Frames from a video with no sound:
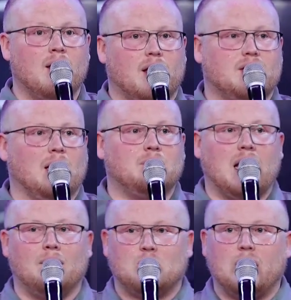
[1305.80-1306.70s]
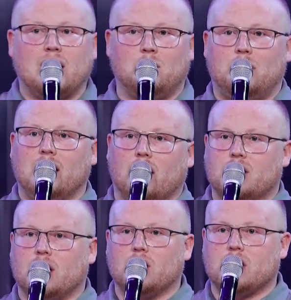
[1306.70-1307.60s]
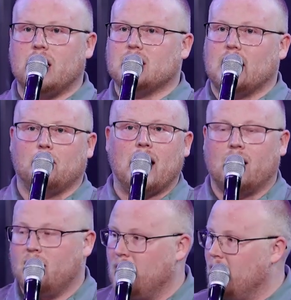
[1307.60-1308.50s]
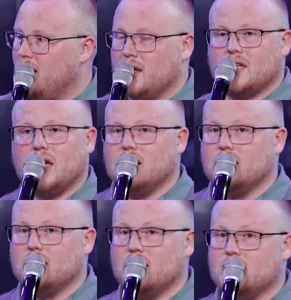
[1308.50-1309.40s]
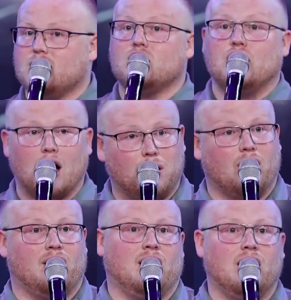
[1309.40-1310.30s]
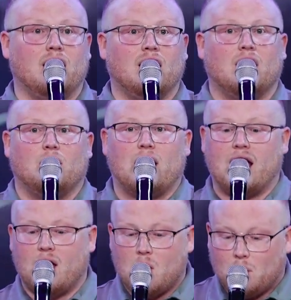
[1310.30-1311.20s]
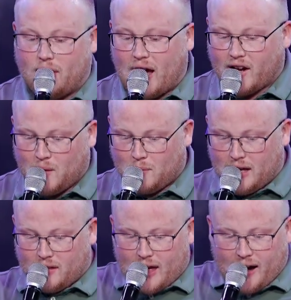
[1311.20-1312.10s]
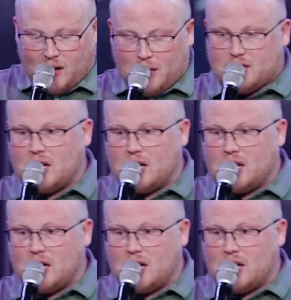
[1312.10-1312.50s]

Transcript: Because sometimes we can beat our children. It's like, man, this kid is stubborn, right? But that can be, that can be